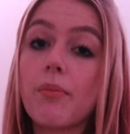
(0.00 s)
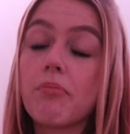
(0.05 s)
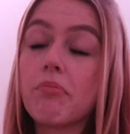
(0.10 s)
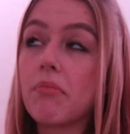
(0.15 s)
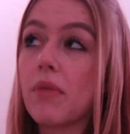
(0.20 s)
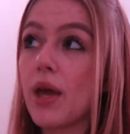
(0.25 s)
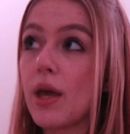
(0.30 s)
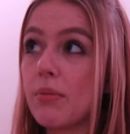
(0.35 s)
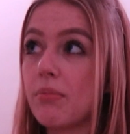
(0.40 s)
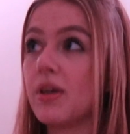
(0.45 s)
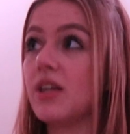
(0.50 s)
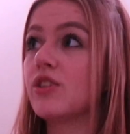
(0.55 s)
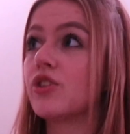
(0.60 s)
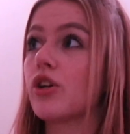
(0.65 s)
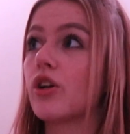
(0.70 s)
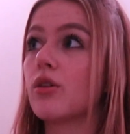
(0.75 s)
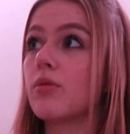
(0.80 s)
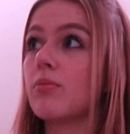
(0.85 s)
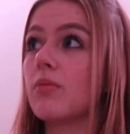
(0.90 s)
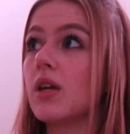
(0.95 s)
Maybe
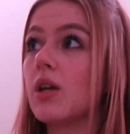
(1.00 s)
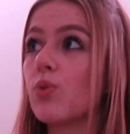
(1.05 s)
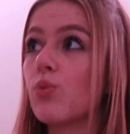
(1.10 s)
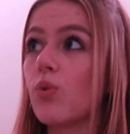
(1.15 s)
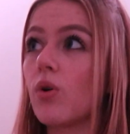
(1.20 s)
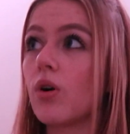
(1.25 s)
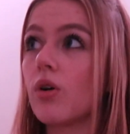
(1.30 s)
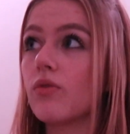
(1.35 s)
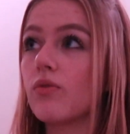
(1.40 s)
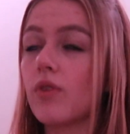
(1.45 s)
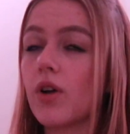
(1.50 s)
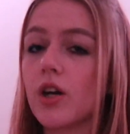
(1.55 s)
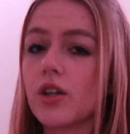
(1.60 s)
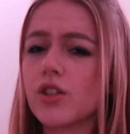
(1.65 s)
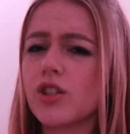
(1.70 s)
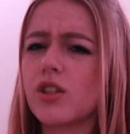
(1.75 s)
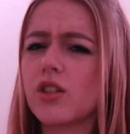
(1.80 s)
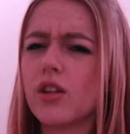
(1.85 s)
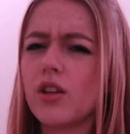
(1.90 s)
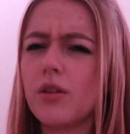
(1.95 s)
show me what
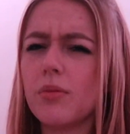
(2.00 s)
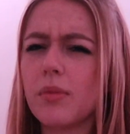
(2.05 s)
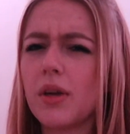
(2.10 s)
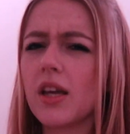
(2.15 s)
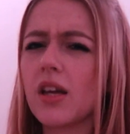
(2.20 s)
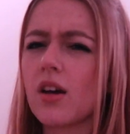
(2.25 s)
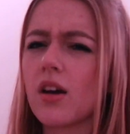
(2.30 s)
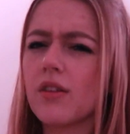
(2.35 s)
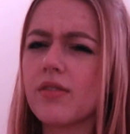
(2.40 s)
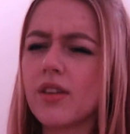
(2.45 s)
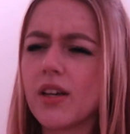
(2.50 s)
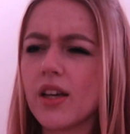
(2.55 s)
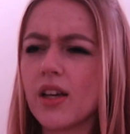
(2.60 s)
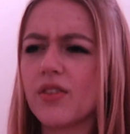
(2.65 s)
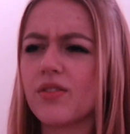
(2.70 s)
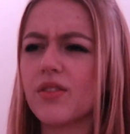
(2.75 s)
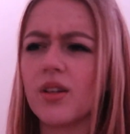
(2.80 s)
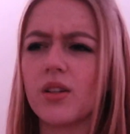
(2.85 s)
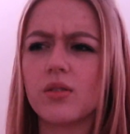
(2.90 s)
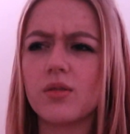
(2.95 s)
version you make of it
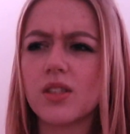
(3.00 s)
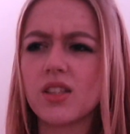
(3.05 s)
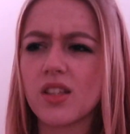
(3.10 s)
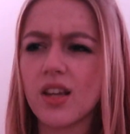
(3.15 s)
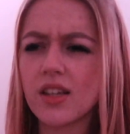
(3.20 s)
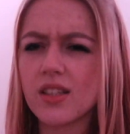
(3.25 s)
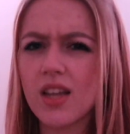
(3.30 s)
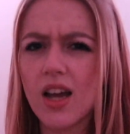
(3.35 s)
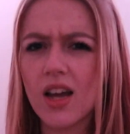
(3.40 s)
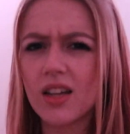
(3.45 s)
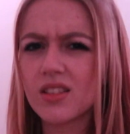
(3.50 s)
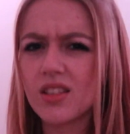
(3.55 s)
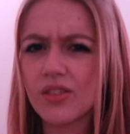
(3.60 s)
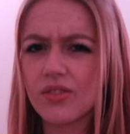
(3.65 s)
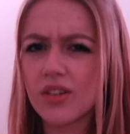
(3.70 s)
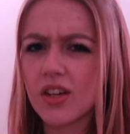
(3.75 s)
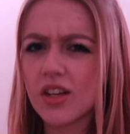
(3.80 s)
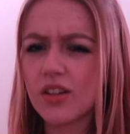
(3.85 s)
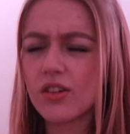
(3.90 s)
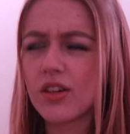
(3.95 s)
if you decide to add
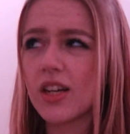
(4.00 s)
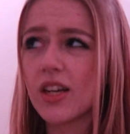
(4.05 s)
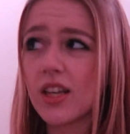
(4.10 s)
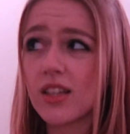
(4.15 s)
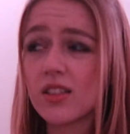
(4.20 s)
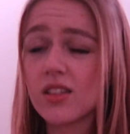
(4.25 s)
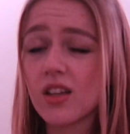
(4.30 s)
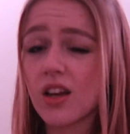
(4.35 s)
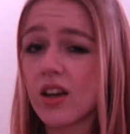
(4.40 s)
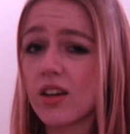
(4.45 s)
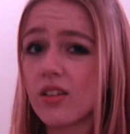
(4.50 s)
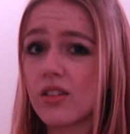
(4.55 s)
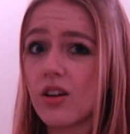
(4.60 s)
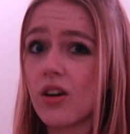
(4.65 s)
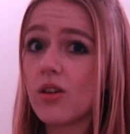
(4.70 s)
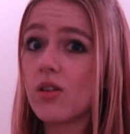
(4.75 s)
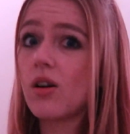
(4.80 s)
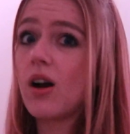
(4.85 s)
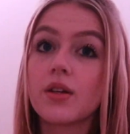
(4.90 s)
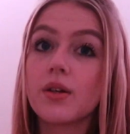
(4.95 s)
different ingredients, I don't
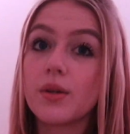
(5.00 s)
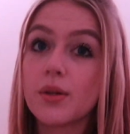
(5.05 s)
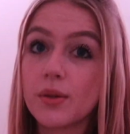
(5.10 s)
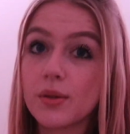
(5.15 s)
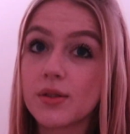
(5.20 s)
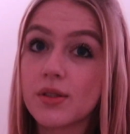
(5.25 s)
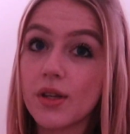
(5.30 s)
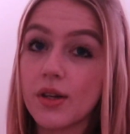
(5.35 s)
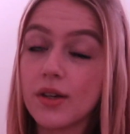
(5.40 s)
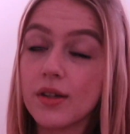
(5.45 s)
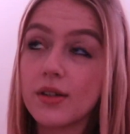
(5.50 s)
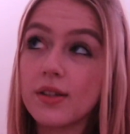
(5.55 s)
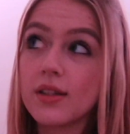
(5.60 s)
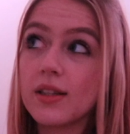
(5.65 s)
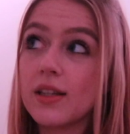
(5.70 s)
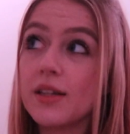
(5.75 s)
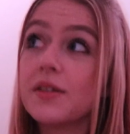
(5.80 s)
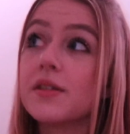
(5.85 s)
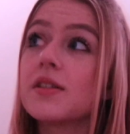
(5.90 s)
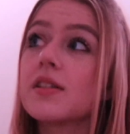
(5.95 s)
know. Also,
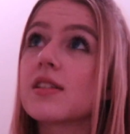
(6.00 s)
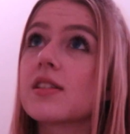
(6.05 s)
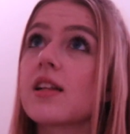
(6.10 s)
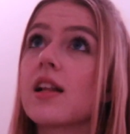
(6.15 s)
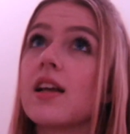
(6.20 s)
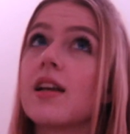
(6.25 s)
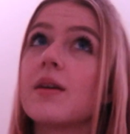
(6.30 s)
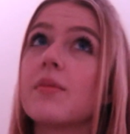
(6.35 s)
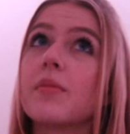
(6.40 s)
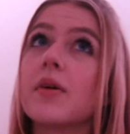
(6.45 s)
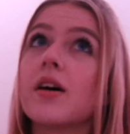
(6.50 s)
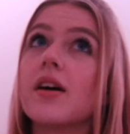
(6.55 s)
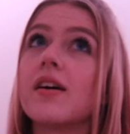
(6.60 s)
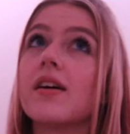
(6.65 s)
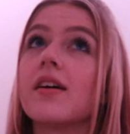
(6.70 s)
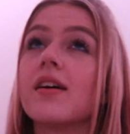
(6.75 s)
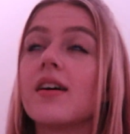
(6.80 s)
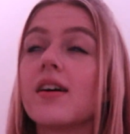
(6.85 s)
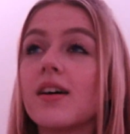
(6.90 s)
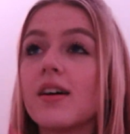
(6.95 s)
little
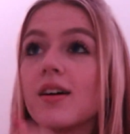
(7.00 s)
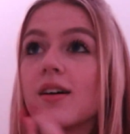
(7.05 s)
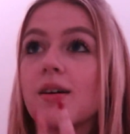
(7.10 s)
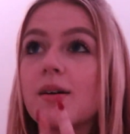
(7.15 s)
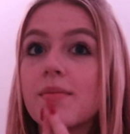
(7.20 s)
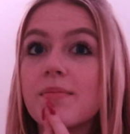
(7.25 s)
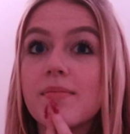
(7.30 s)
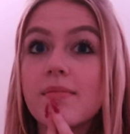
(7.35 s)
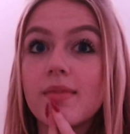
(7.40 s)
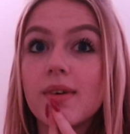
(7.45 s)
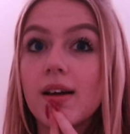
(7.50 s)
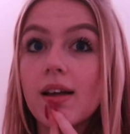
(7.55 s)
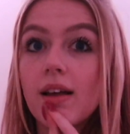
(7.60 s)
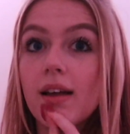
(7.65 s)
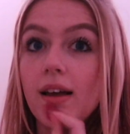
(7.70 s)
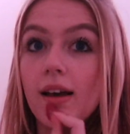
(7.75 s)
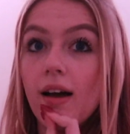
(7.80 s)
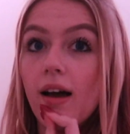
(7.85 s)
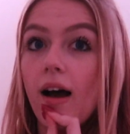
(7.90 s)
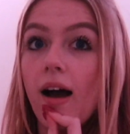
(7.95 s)
disclaimer, I
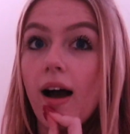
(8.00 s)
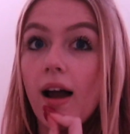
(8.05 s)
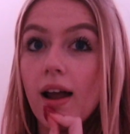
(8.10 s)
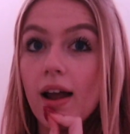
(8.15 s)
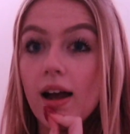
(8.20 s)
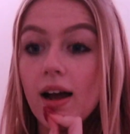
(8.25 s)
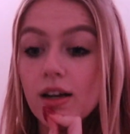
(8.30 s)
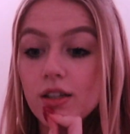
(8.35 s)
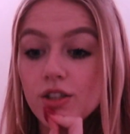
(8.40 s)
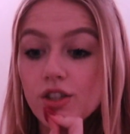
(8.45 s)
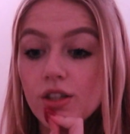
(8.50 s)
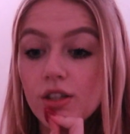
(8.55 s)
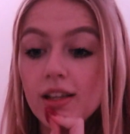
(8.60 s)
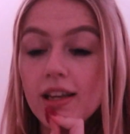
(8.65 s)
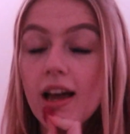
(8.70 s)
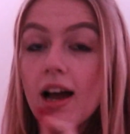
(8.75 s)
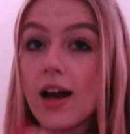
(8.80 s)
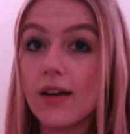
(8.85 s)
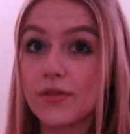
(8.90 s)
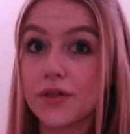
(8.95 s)
actually
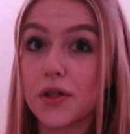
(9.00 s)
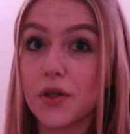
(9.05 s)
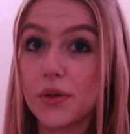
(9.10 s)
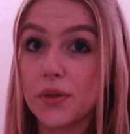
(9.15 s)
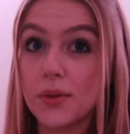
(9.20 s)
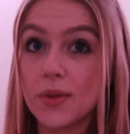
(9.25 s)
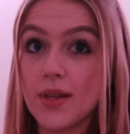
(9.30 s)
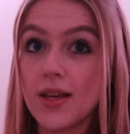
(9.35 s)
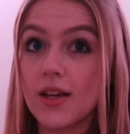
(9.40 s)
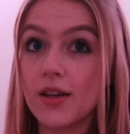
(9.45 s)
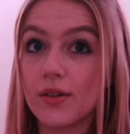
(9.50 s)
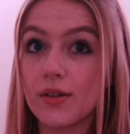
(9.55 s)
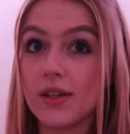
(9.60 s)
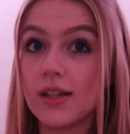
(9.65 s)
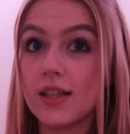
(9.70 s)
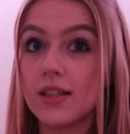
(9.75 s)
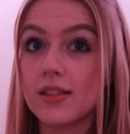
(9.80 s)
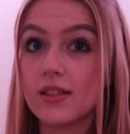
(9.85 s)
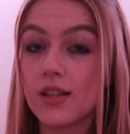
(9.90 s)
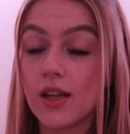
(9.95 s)
haven't got all the
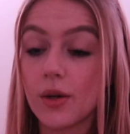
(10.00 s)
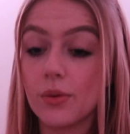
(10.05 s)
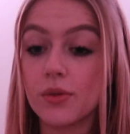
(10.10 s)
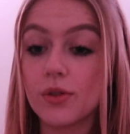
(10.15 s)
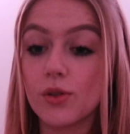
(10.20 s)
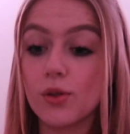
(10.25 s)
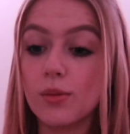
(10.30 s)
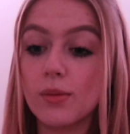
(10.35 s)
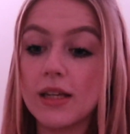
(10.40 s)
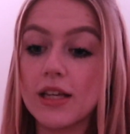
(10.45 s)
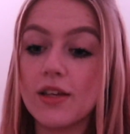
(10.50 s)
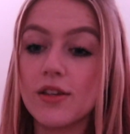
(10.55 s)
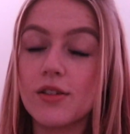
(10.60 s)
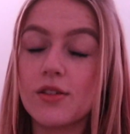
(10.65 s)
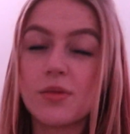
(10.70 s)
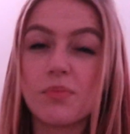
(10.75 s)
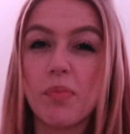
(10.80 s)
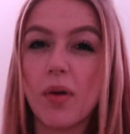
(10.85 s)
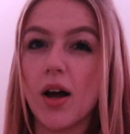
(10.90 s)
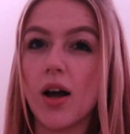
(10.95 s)
ingredients I would normally
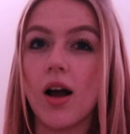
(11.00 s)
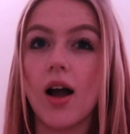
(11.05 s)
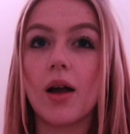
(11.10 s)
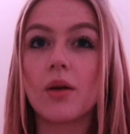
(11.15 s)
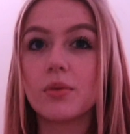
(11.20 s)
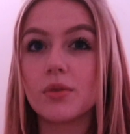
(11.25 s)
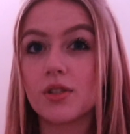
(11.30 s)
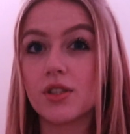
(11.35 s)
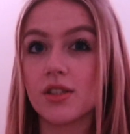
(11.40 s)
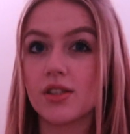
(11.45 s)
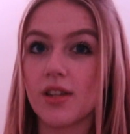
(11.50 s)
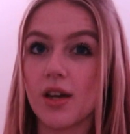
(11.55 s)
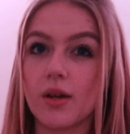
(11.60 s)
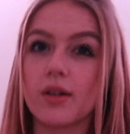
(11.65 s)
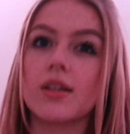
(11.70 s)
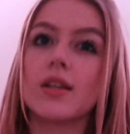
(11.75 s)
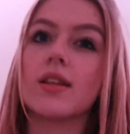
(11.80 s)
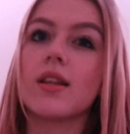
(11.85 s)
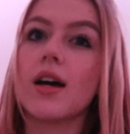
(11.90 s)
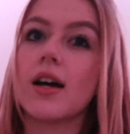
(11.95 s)
use, but I will just tell
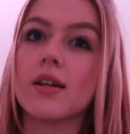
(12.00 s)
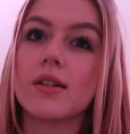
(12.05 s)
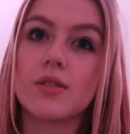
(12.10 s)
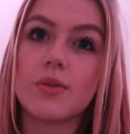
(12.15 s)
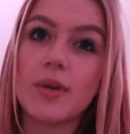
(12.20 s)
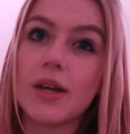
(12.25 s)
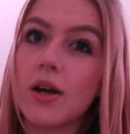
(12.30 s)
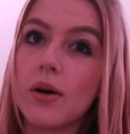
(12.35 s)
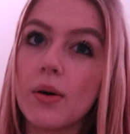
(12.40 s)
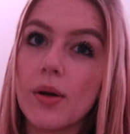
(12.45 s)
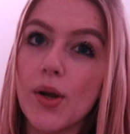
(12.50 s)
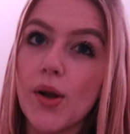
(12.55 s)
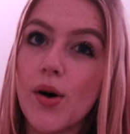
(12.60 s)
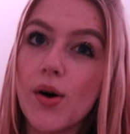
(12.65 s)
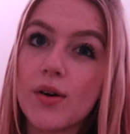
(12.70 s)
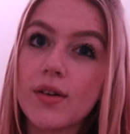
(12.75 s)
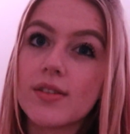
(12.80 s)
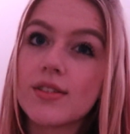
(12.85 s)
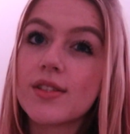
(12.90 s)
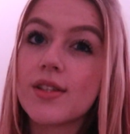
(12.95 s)
you that as we go
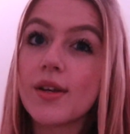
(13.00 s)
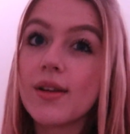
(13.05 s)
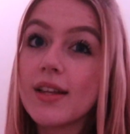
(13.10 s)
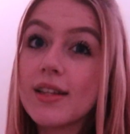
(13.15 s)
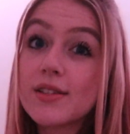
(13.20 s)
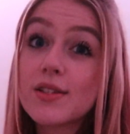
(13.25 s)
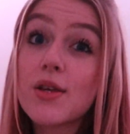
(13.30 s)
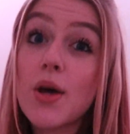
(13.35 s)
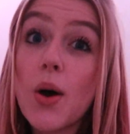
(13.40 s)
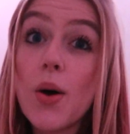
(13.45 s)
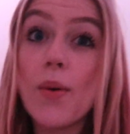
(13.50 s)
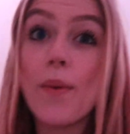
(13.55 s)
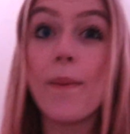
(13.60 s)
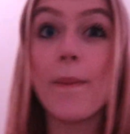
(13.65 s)
along. So let's go.